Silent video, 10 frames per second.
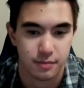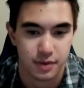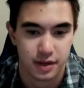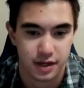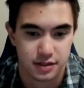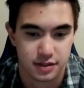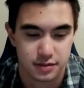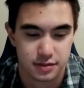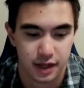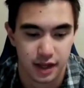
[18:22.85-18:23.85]

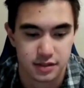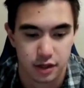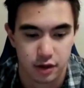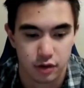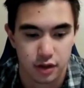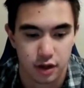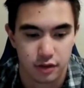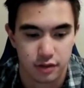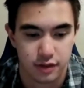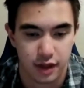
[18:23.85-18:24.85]
Because, like I said
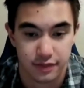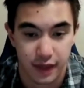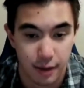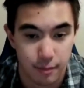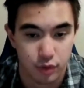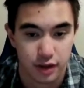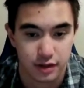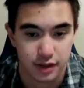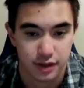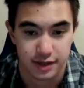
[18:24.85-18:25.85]
earlier, at that
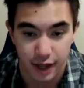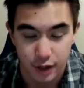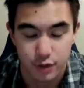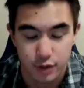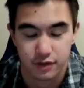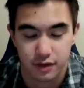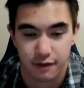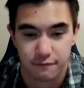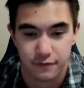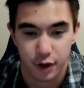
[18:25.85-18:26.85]
point, like now you have a
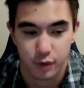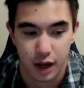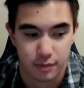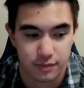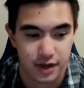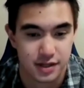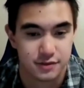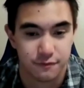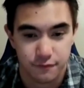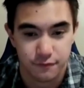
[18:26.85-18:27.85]
life photo album that
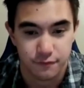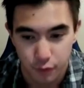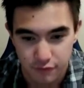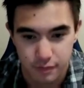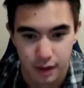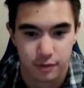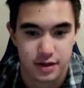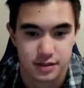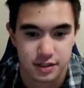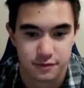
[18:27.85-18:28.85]
is full of
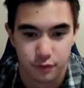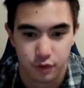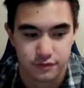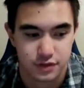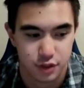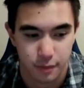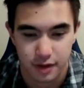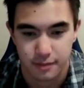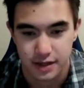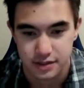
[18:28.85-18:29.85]
memories. It's full of so
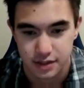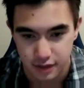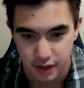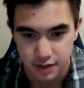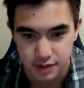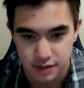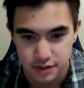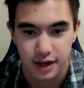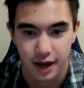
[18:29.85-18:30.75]
many amazing things.